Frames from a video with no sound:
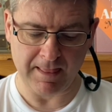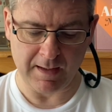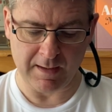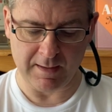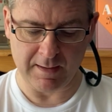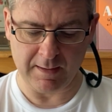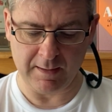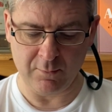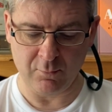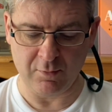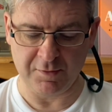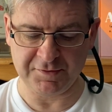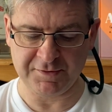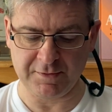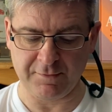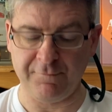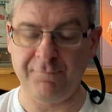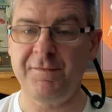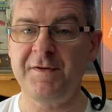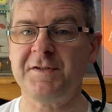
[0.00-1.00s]
I watched it
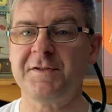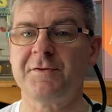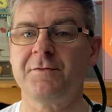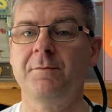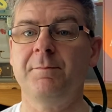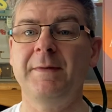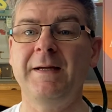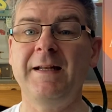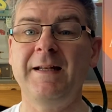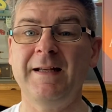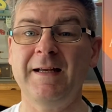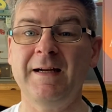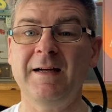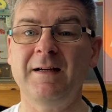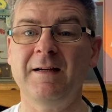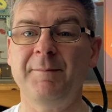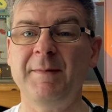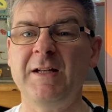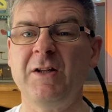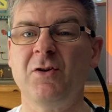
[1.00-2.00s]
on physical media.
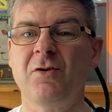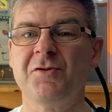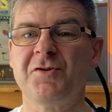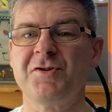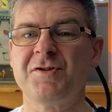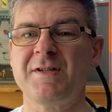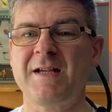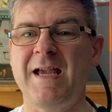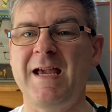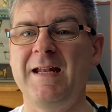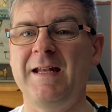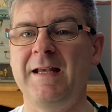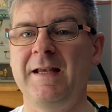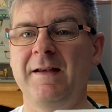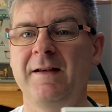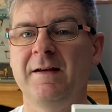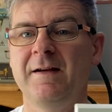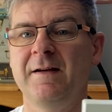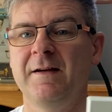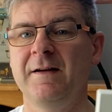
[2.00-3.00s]
I mean, not just
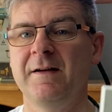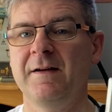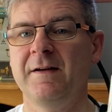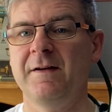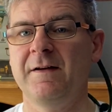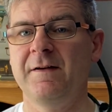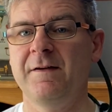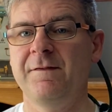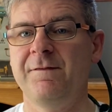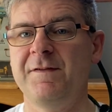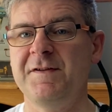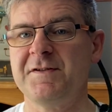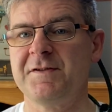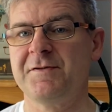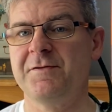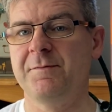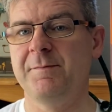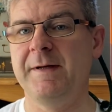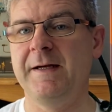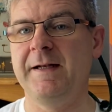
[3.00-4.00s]
any
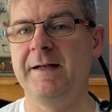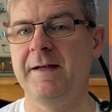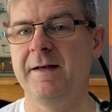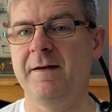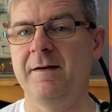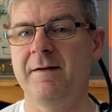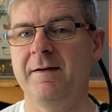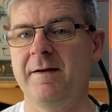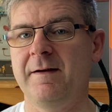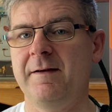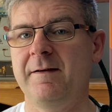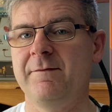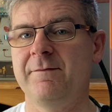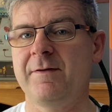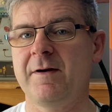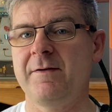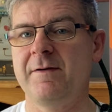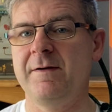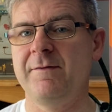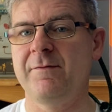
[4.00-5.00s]
physical media, a
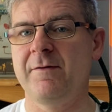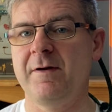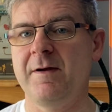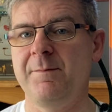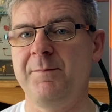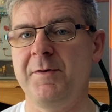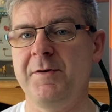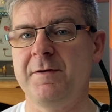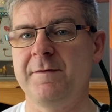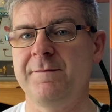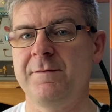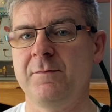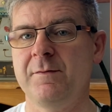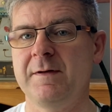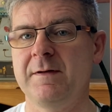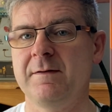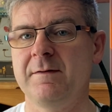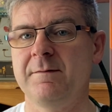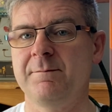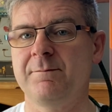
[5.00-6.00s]
very, very
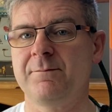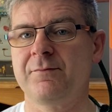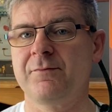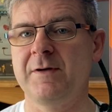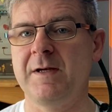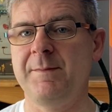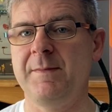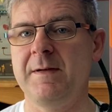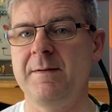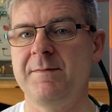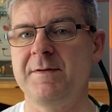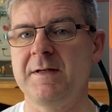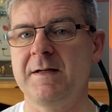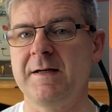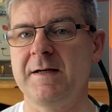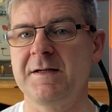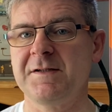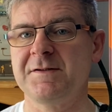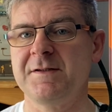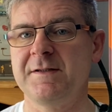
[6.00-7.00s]
beautiful premium
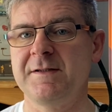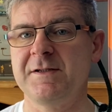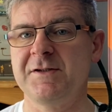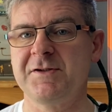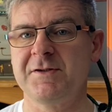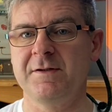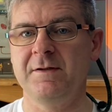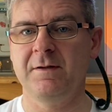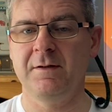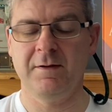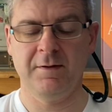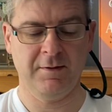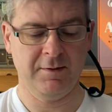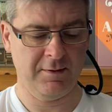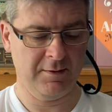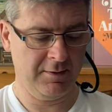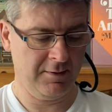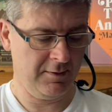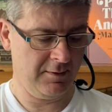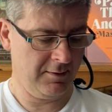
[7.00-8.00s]
deluxe edition,
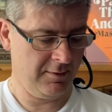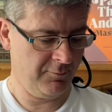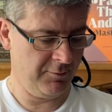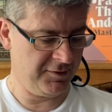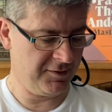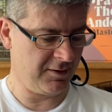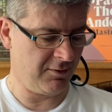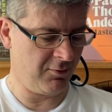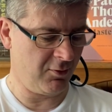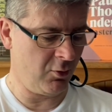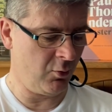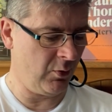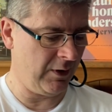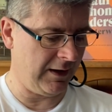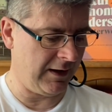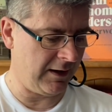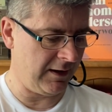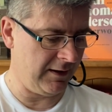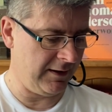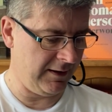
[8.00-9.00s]
which I'll
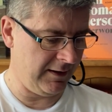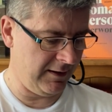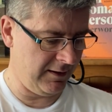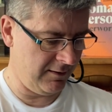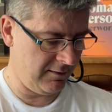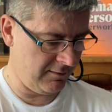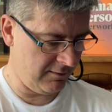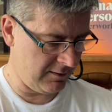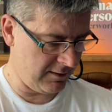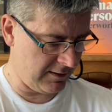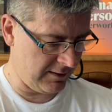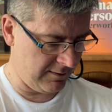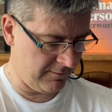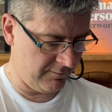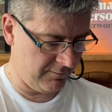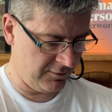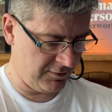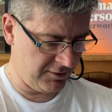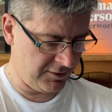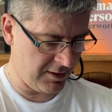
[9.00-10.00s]
quickly
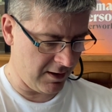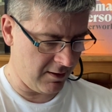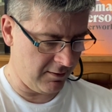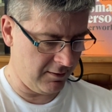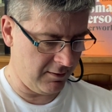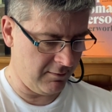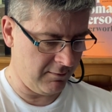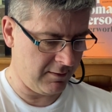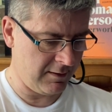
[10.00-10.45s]
show you.